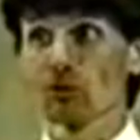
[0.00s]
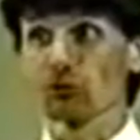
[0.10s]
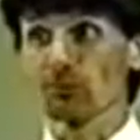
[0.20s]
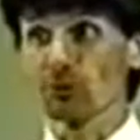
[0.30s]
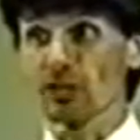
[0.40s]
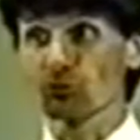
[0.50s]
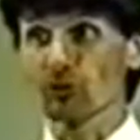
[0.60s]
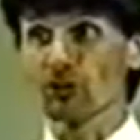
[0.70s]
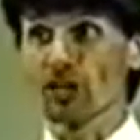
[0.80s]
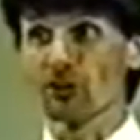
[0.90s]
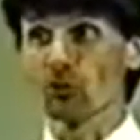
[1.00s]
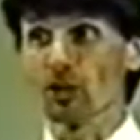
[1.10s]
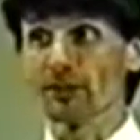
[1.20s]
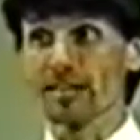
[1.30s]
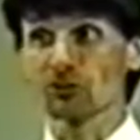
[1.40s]
was replaced with another
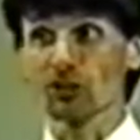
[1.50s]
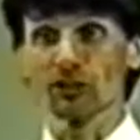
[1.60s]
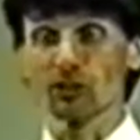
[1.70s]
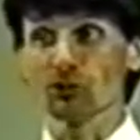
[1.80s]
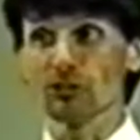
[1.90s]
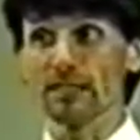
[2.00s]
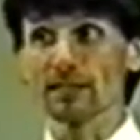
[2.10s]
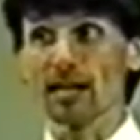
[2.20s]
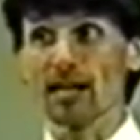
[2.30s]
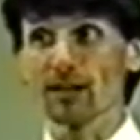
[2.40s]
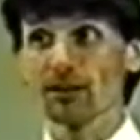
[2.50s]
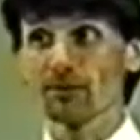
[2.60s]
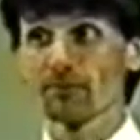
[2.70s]
one. That's called the coup d'etat